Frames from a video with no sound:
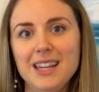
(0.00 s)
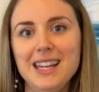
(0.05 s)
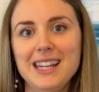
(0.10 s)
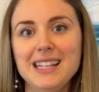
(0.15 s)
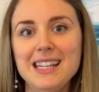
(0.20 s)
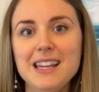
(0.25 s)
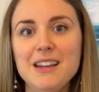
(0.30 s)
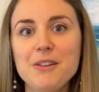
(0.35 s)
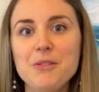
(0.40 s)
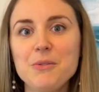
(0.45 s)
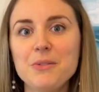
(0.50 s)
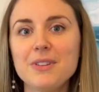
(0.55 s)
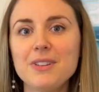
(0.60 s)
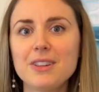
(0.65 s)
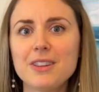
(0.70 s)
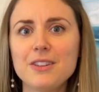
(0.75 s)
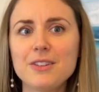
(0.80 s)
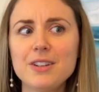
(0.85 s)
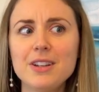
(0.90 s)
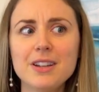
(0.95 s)
Now,
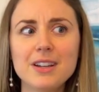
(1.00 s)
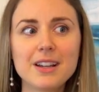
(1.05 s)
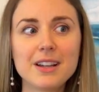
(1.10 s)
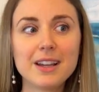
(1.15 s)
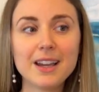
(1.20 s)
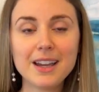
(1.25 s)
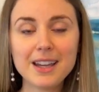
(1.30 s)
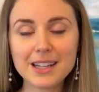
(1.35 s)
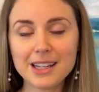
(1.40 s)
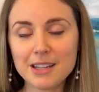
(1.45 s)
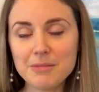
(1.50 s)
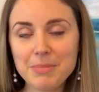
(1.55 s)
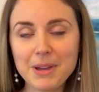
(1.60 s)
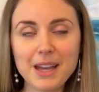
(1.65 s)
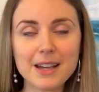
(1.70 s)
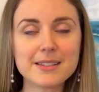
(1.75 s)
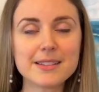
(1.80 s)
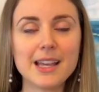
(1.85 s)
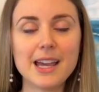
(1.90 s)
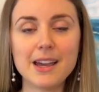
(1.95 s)
the gut
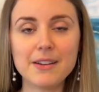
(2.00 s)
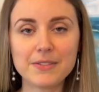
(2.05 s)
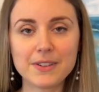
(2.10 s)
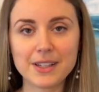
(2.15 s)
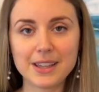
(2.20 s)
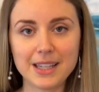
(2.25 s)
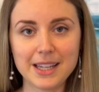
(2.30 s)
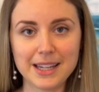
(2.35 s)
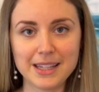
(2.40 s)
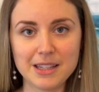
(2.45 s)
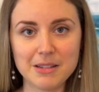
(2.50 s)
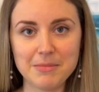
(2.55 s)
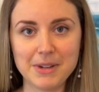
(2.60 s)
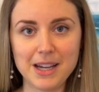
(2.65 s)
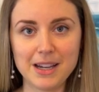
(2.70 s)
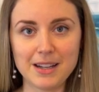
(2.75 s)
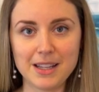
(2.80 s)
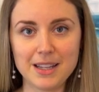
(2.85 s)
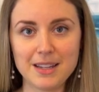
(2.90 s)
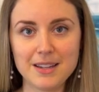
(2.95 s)
impacts everything in the
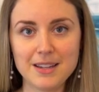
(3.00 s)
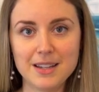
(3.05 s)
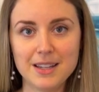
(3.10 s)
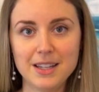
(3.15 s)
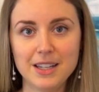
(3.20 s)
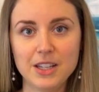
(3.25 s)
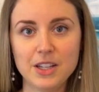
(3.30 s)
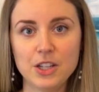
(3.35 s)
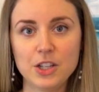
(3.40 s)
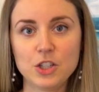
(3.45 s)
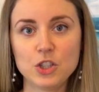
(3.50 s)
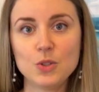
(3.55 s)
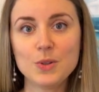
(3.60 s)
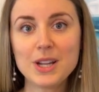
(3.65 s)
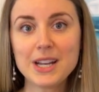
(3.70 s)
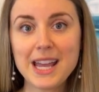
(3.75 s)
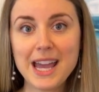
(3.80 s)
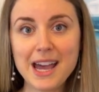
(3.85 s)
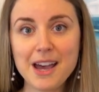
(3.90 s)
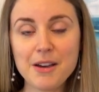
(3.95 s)
body. You
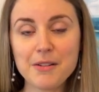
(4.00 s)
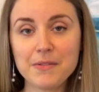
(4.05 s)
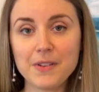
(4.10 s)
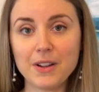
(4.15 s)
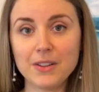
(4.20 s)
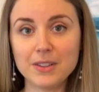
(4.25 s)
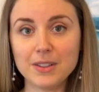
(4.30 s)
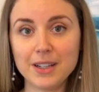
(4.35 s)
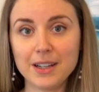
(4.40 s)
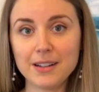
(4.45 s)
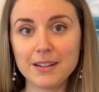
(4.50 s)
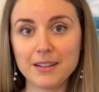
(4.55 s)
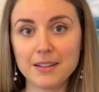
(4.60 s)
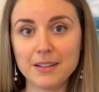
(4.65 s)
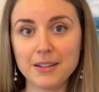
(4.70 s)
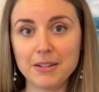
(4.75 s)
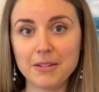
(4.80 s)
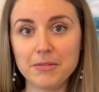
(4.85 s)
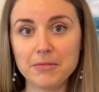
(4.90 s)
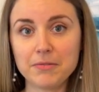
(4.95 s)
can have a lot
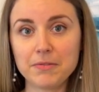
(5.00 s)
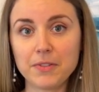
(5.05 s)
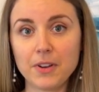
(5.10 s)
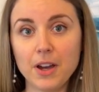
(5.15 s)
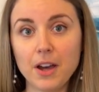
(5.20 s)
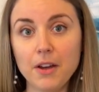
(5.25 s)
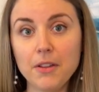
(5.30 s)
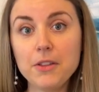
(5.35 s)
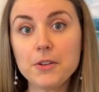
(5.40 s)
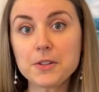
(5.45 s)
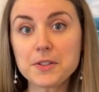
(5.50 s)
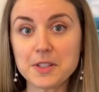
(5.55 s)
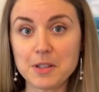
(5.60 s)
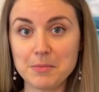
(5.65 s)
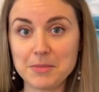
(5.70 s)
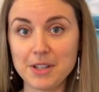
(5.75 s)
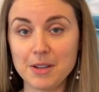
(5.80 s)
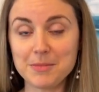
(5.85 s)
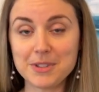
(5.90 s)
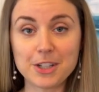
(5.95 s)
of other
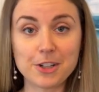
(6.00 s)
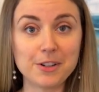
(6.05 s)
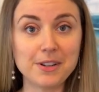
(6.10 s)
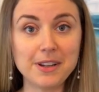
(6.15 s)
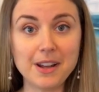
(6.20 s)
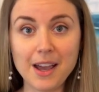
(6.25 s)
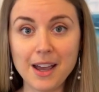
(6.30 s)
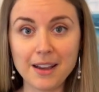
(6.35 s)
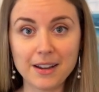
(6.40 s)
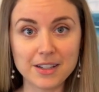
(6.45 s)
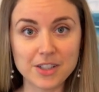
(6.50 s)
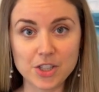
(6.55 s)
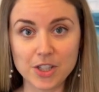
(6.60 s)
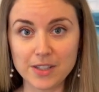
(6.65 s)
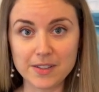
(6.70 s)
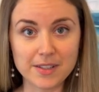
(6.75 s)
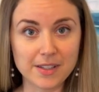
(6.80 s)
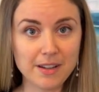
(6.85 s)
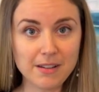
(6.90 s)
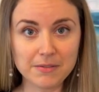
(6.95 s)
symptoms that are not
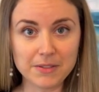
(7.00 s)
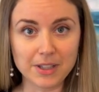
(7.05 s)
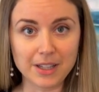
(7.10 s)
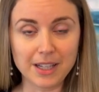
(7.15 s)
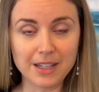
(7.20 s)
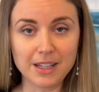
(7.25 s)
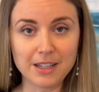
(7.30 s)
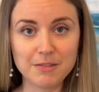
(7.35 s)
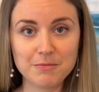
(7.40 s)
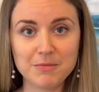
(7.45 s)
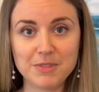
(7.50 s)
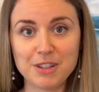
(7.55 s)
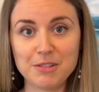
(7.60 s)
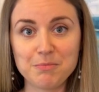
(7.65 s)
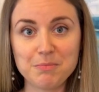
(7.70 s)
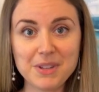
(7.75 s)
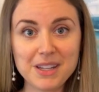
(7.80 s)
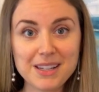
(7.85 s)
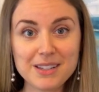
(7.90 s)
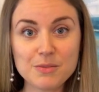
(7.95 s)
just gut related. The
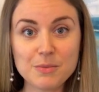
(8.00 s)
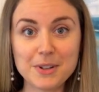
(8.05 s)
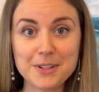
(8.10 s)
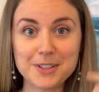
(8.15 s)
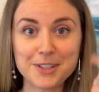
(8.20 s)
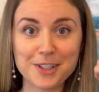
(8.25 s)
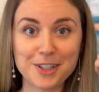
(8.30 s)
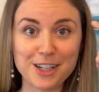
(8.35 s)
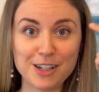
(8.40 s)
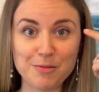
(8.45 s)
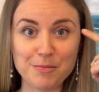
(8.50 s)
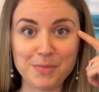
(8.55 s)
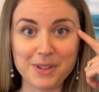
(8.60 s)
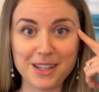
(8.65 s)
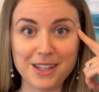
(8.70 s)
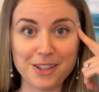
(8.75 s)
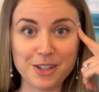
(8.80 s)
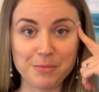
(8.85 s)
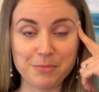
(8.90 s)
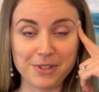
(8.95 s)
biggest ones are going to be
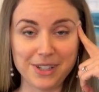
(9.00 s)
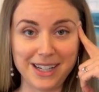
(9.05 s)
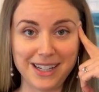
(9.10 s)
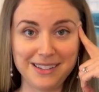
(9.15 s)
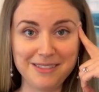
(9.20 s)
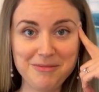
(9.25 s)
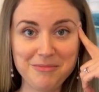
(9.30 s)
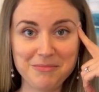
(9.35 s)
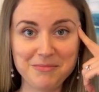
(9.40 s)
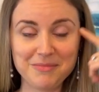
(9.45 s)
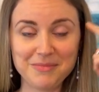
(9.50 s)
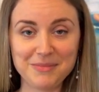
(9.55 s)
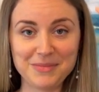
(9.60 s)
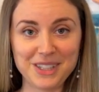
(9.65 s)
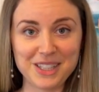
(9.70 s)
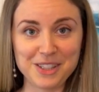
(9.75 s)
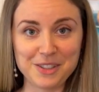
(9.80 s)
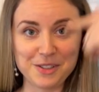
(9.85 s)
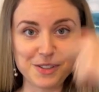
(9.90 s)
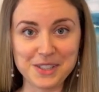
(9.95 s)
your brain,
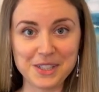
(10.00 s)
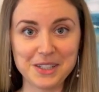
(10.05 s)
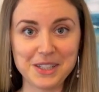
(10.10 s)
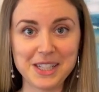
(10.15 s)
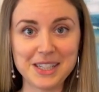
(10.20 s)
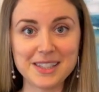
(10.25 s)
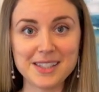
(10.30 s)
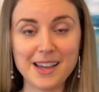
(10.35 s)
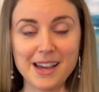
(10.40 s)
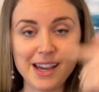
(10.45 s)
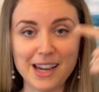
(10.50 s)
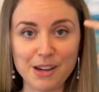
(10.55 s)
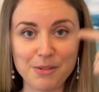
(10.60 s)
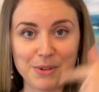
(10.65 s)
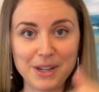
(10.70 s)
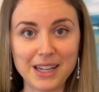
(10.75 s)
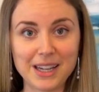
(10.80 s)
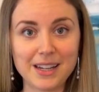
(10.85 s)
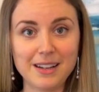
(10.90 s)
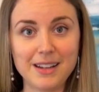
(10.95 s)
because there's a nice
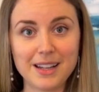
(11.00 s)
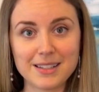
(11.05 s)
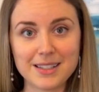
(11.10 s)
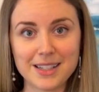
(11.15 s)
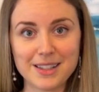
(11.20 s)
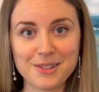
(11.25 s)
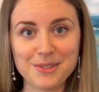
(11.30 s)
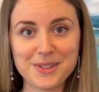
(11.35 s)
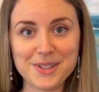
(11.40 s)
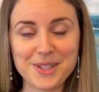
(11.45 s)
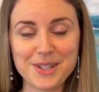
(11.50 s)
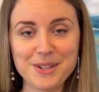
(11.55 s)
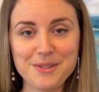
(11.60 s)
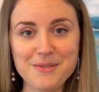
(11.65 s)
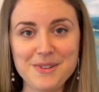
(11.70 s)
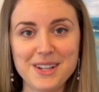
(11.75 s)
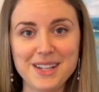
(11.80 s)
highway connecting those two.